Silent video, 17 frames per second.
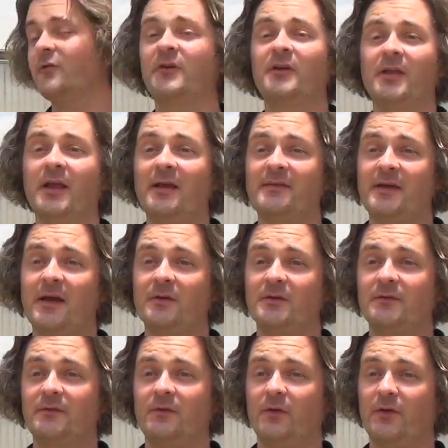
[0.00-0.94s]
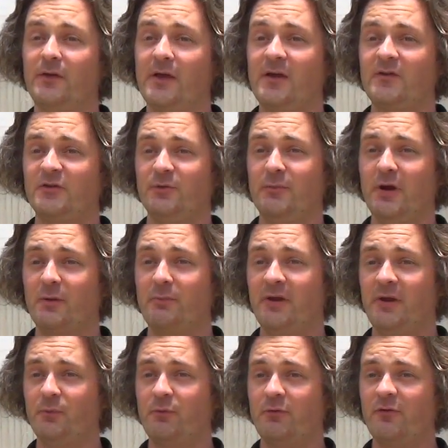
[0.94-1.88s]
crossing glasshouse for the National
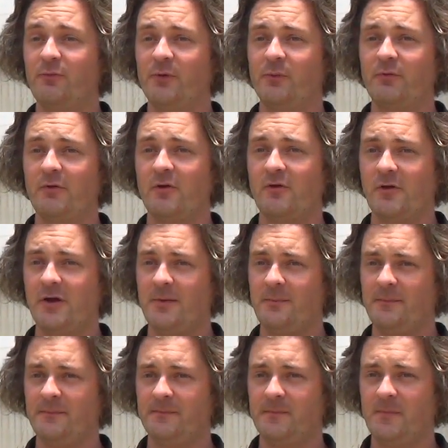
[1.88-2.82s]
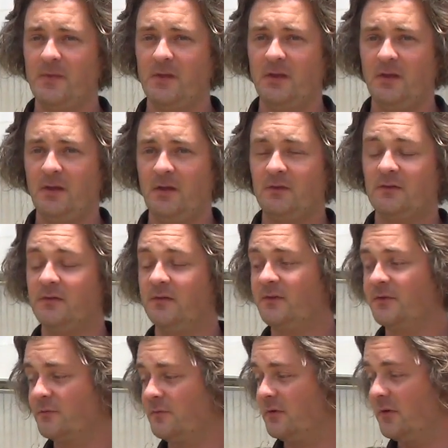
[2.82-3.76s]
Mungbean Improvement Program. So
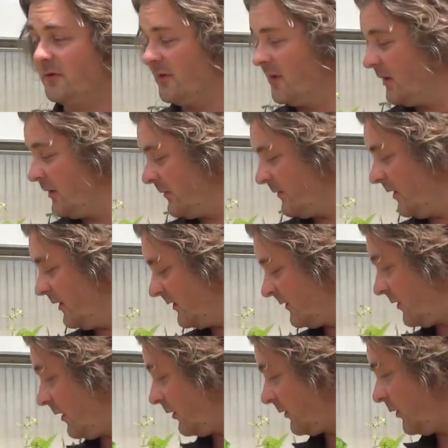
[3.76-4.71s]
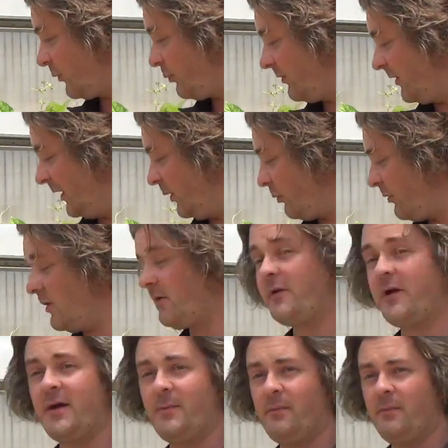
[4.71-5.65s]
this is really the start of the breeding
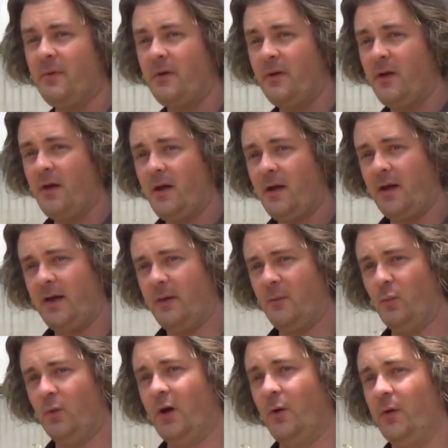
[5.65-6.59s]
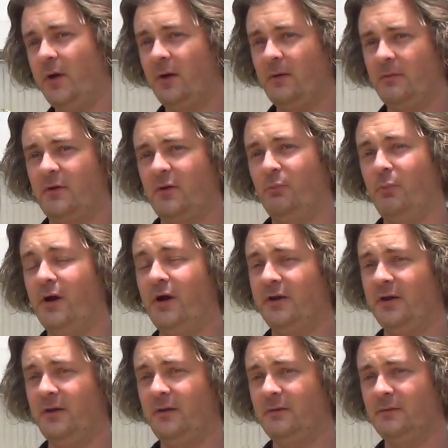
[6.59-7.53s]
program, and where we're
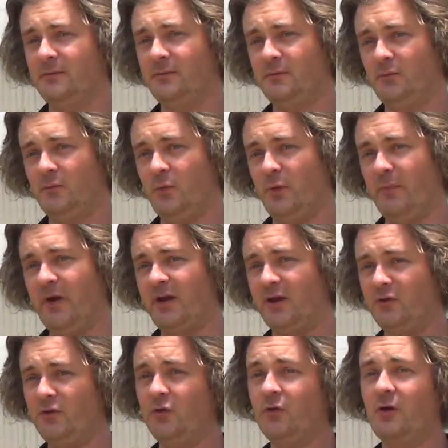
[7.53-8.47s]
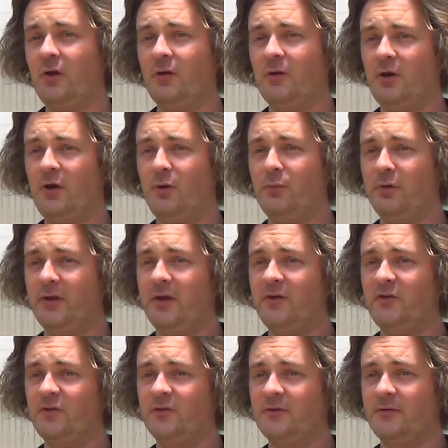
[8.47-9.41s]
making new
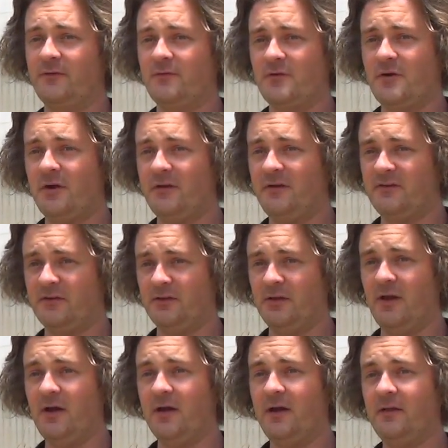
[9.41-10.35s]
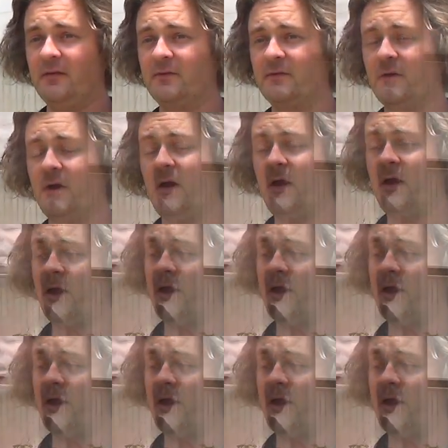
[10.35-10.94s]
combinations of varieties and lines.